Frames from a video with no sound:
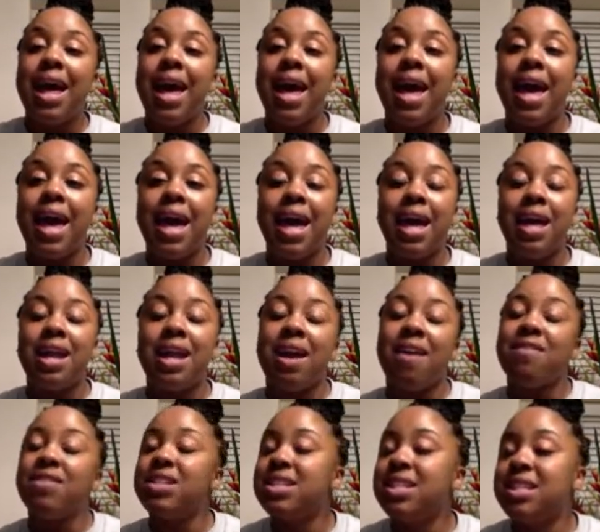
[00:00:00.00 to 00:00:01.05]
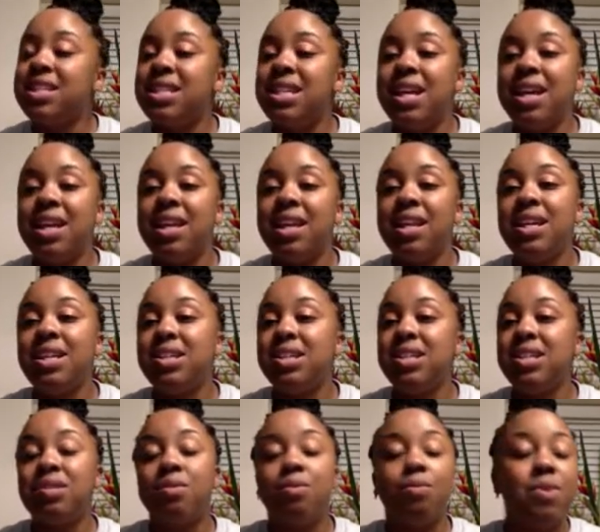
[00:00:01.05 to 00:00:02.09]
And ever since then, he just
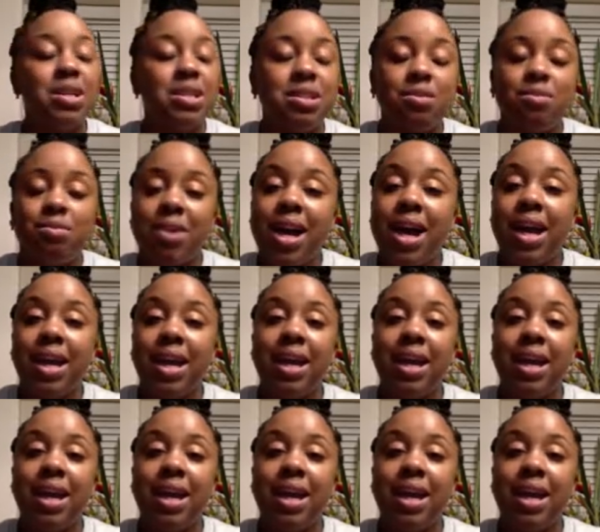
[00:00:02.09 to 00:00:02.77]
wasn't right.